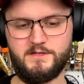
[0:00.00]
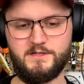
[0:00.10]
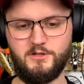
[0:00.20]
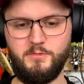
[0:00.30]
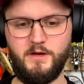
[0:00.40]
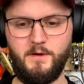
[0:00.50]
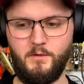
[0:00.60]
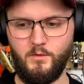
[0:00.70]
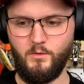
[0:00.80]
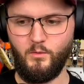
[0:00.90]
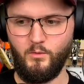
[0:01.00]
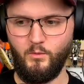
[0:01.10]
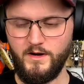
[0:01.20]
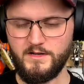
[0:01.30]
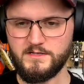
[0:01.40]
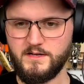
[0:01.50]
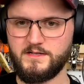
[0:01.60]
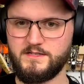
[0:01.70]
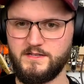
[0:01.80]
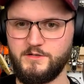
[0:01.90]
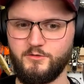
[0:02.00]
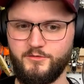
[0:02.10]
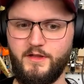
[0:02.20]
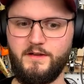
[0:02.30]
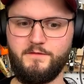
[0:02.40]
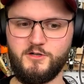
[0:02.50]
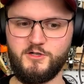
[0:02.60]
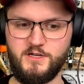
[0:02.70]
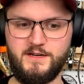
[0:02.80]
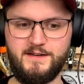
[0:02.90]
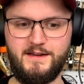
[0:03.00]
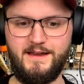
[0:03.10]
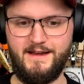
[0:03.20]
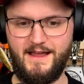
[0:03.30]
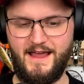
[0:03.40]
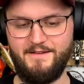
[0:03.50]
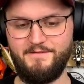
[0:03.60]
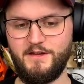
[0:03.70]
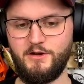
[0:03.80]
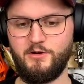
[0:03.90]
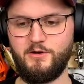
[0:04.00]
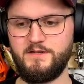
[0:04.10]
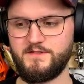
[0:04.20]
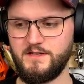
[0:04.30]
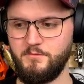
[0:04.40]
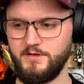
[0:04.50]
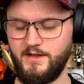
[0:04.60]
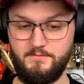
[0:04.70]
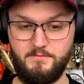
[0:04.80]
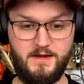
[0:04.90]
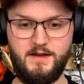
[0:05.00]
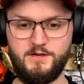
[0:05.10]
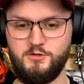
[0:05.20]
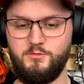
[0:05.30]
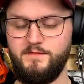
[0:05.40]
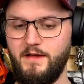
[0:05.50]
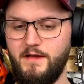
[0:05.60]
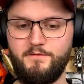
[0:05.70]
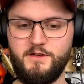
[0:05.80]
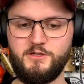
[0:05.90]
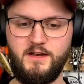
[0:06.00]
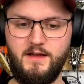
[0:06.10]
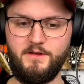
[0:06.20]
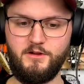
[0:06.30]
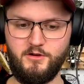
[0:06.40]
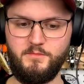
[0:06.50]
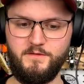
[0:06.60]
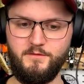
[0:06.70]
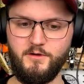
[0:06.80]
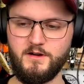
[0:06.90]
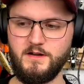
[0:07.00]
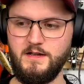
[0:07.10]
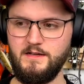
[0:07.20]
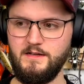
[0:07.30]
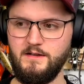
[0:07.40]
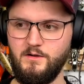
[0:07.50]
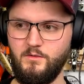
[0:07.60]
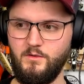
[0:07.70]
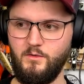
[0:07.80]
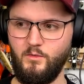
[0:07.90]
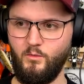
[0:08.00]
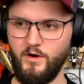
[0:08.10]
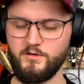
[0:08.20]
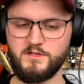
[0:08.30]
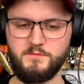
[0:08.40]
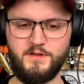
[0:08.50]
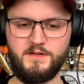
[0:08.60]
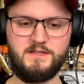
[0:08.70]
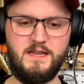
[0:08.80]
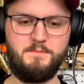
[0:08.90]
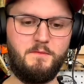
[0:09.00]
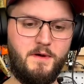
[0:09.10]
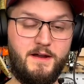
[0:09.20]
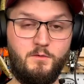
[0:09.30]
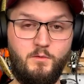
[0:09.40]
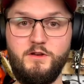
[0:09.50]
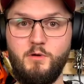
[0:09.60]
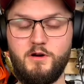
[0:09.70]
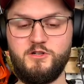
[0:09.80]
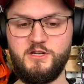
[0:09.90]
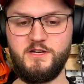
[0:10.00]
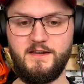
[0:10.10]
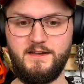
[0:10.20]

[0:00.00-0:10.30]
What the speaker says: We're going to kind of cover that because a lot of people actually are just getting into the sport. They want to know how to do stuff, and this is a good podcast that teaches them how to do that.